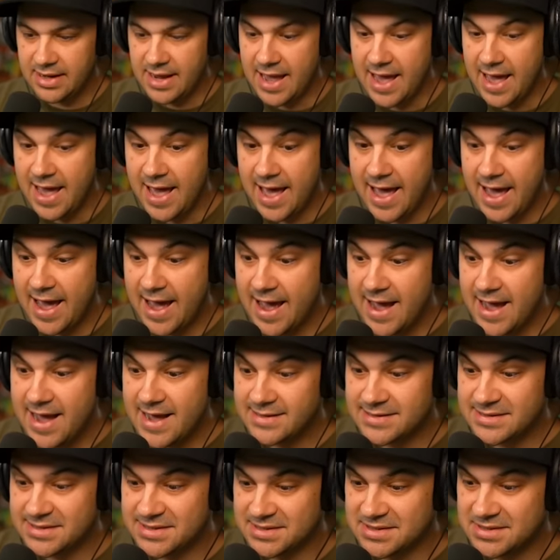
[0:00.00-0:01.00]

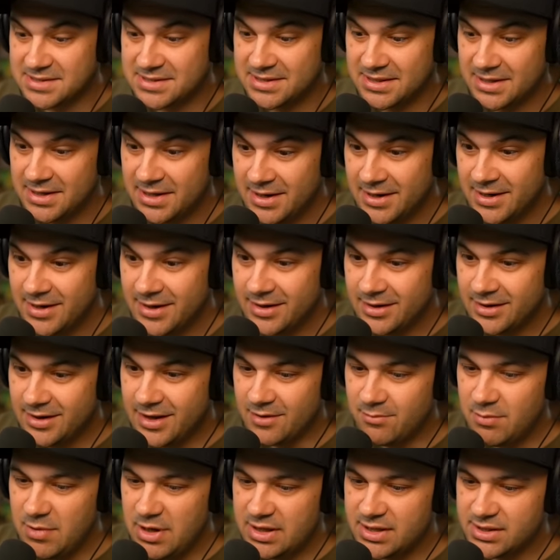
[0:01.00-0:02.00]
Yes!
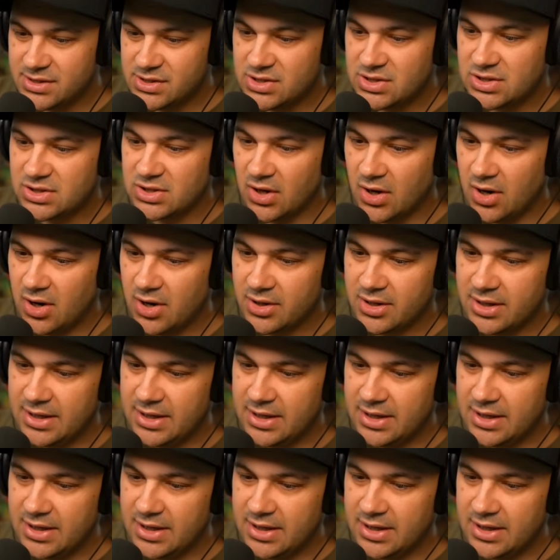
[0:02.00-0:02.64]
Give me the star